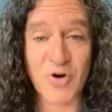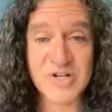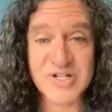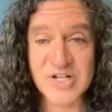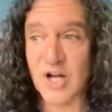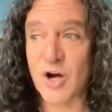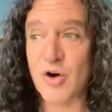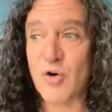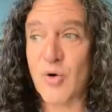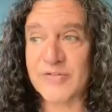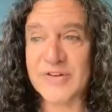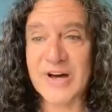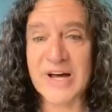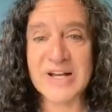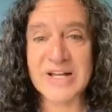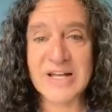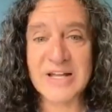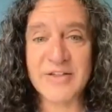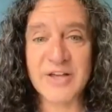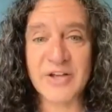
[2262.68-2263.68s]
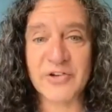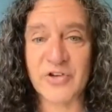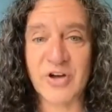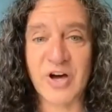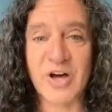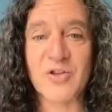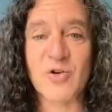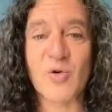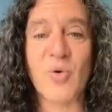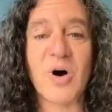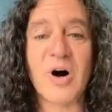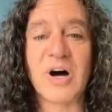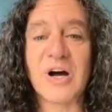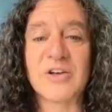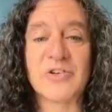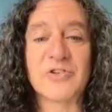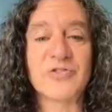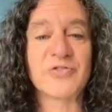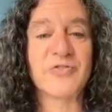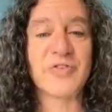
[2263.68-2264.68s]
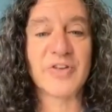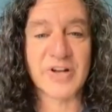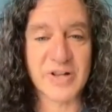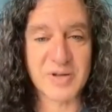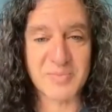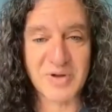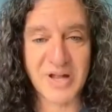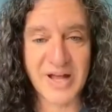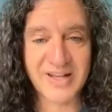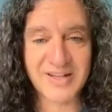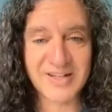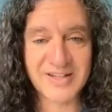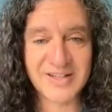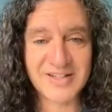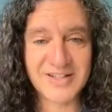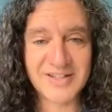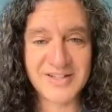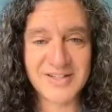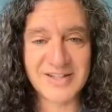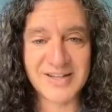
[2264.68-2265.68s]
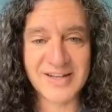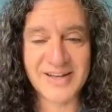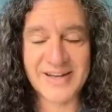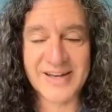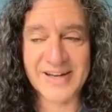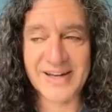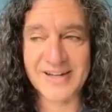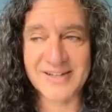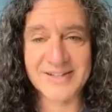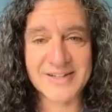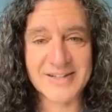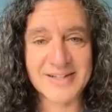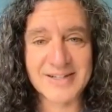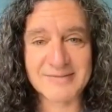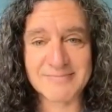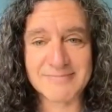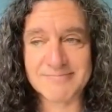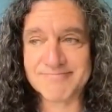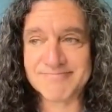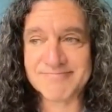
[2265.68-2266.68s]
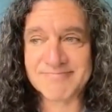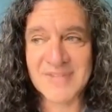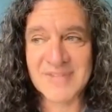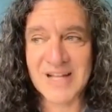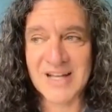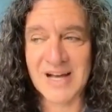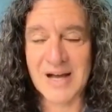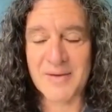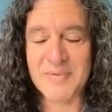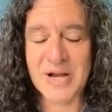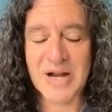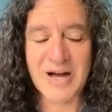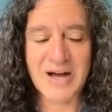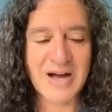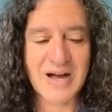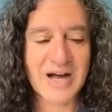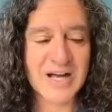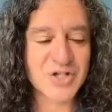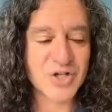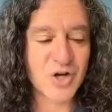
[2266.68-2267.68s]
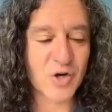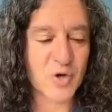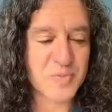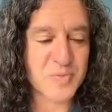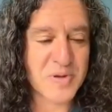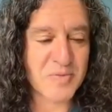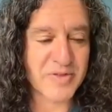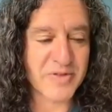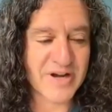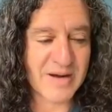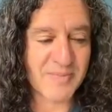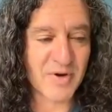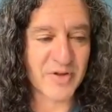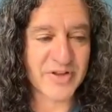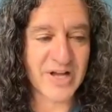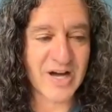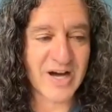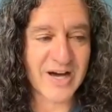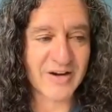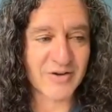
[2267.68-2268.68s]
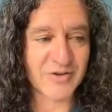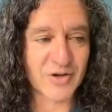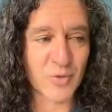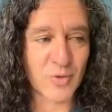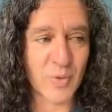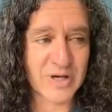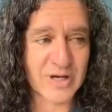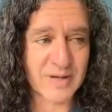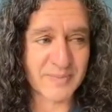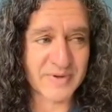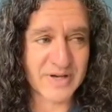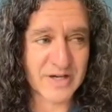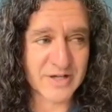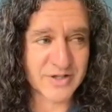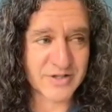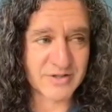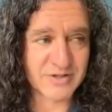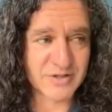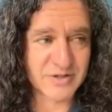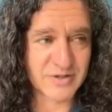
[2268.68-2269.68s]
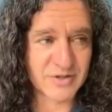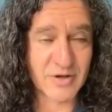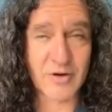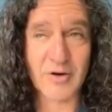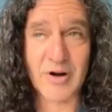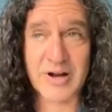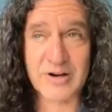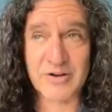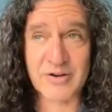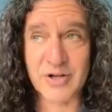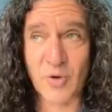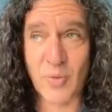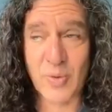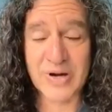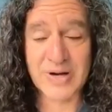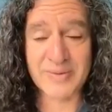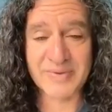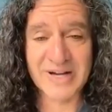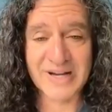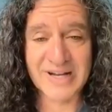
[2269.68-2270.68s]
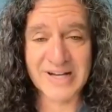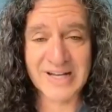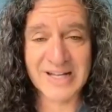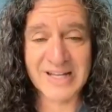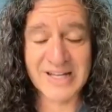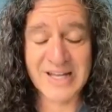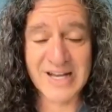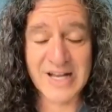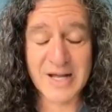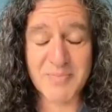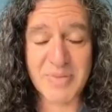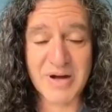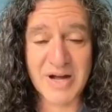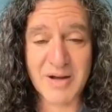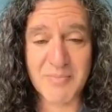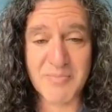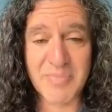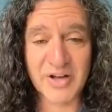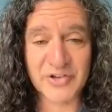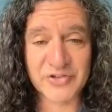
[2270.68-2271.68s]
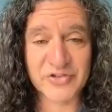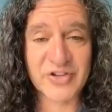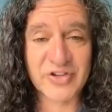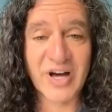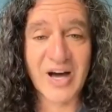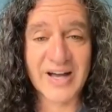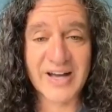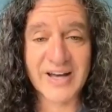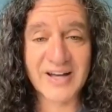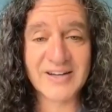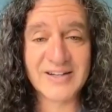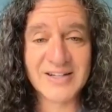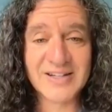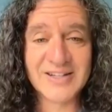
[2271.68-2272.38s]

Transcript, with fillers: It's like, oh, I've got to eat this, otherwise, fill in the blank. And um, I mean, I, I, joke with people that I'm on the I don't know what I'm going to do, or I don't know when I'm going to get hit by a bus diet.